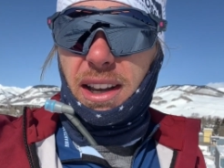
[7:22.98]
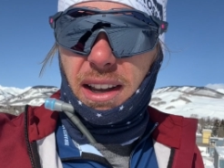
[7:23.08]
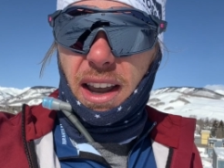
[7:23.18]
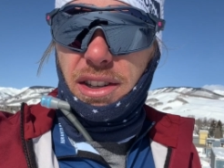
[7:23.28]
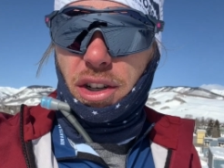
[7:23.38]

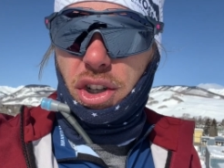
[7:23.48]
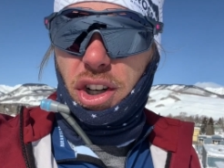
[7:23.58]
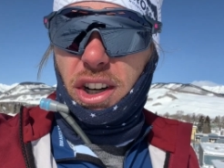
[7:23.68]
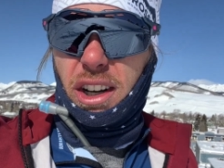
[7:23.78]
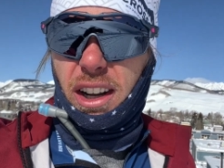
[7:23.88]
in your
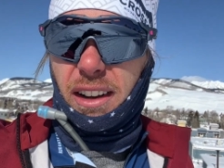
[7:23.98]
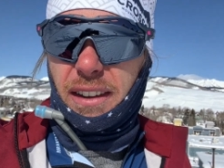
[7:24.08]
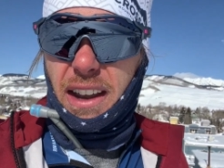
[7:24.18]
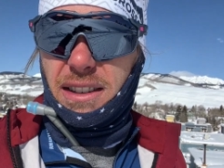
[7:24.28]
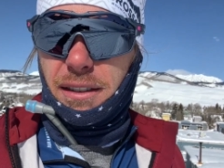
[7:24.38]
shirt in
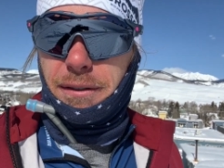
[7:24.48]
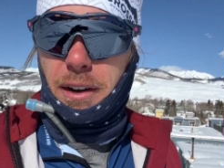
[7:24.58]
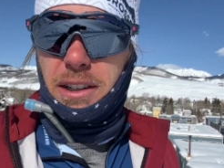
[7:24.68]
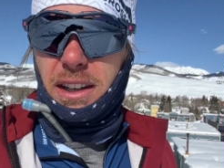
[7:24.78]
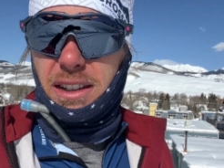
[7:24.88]
case of
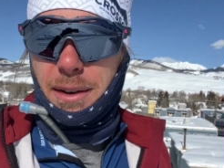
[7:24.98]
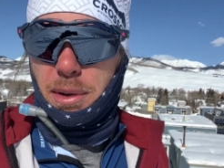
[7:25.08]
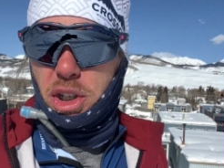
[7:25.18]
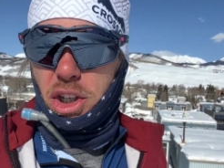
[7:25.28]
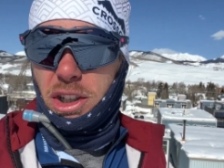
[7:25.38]
freezing
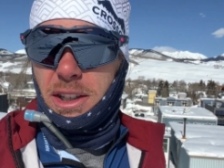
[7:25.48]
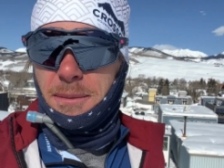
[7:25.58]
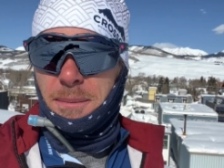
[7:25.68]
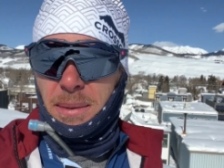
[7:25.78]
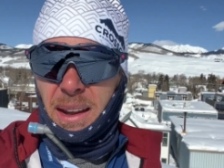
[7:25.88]
temperatures.
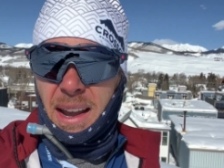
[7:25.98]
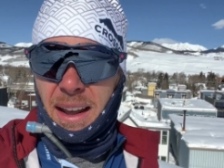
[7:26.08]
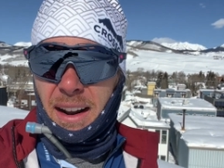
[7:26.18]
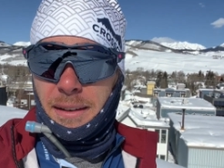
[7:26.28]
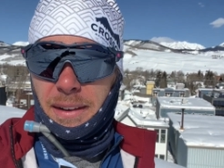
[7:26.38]
And
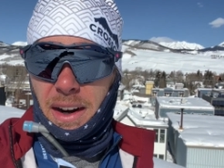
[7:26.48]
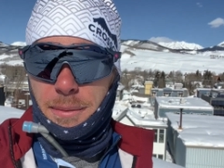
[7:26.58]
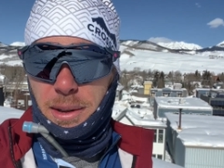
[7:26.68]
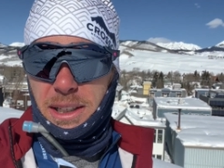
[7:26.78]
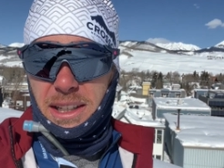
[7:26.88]
I am very
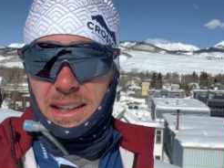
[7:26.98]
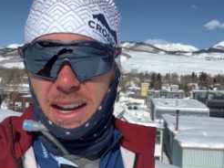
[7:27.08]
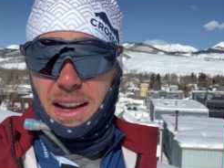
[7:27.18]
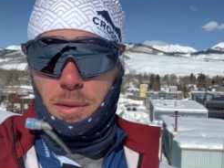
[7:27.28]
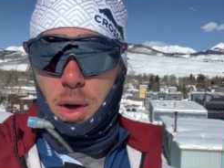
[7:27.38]
pleased to say
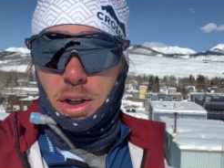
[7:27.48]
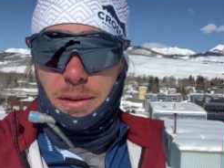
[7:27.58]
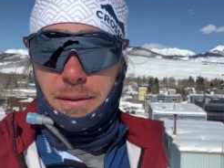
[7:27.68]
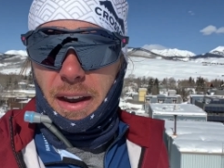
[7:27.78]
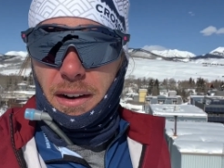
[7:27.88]
it worked
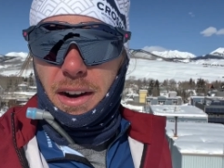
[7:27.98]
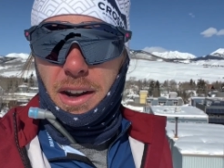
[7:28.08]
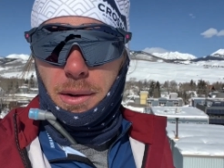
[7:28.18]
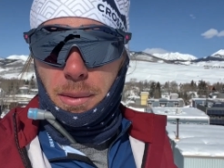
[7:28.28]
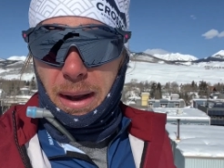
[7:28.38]
very
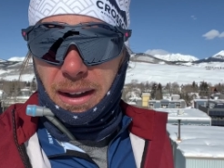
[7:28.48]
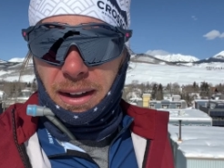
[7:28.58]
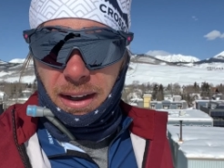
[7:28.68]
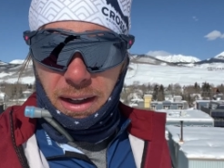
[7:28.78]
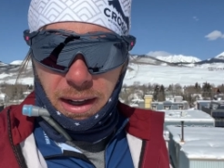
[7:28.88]

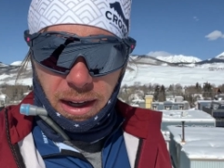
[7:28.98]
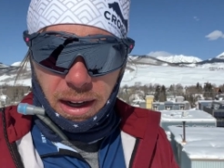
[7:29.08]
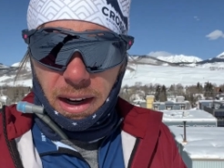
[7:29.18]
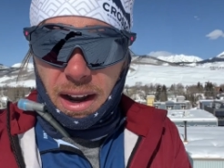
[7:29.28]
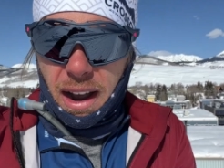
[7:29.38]
well.
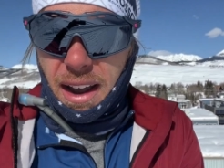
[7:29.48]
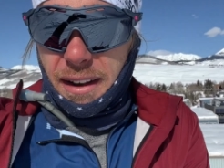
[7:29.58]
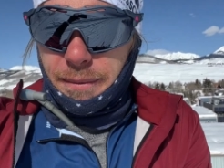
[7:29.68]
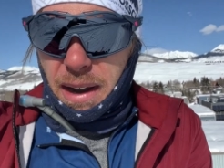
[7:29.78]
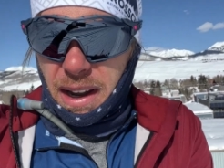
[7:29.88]
I have
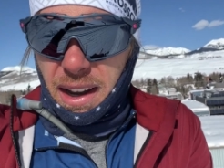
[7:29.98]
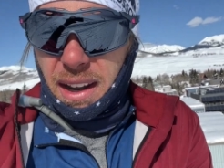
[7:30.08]
my